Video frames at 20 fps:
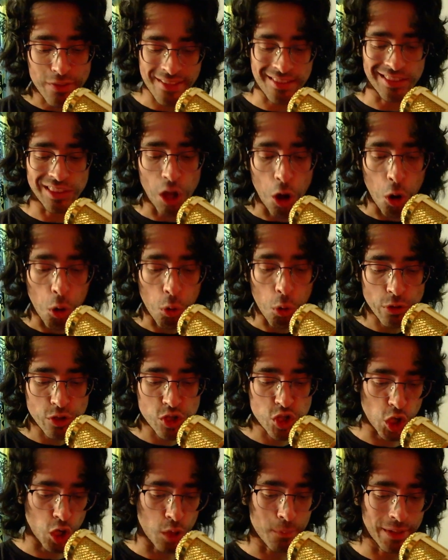lone
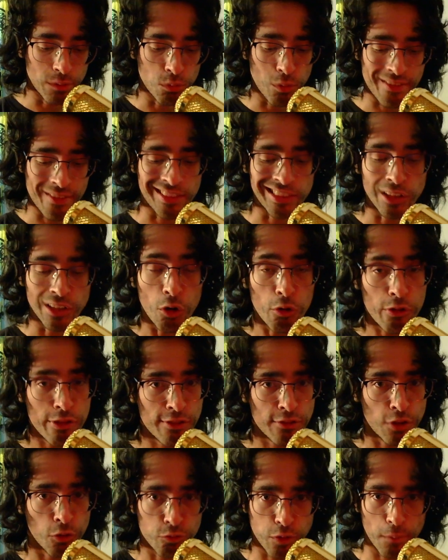German was
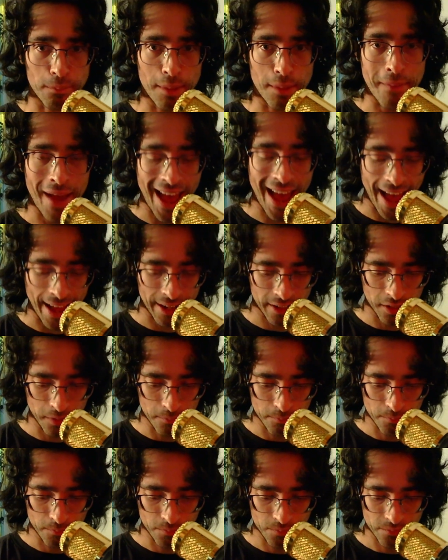loosed from the pack,
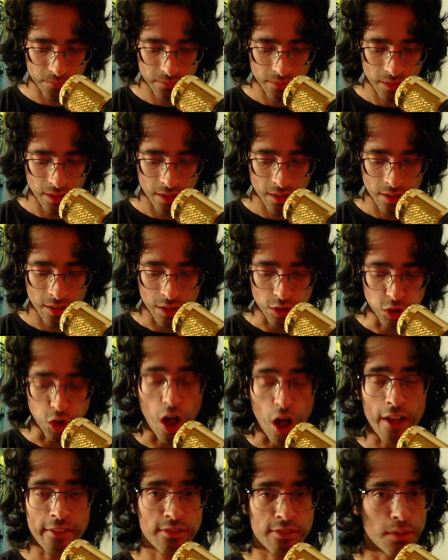
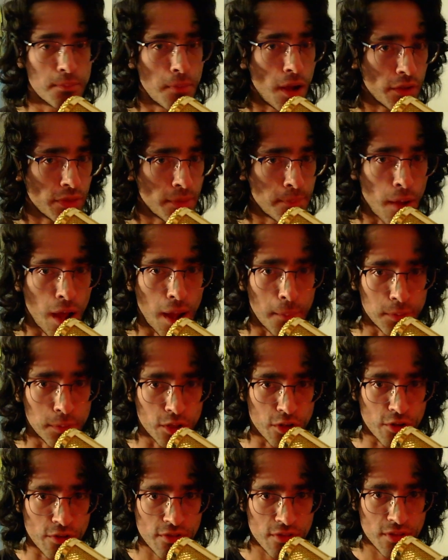lost among the
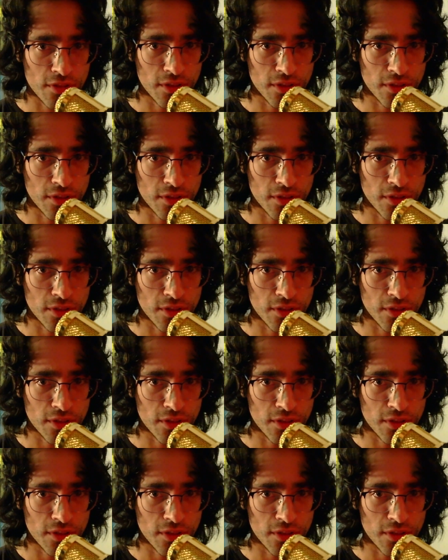poplars.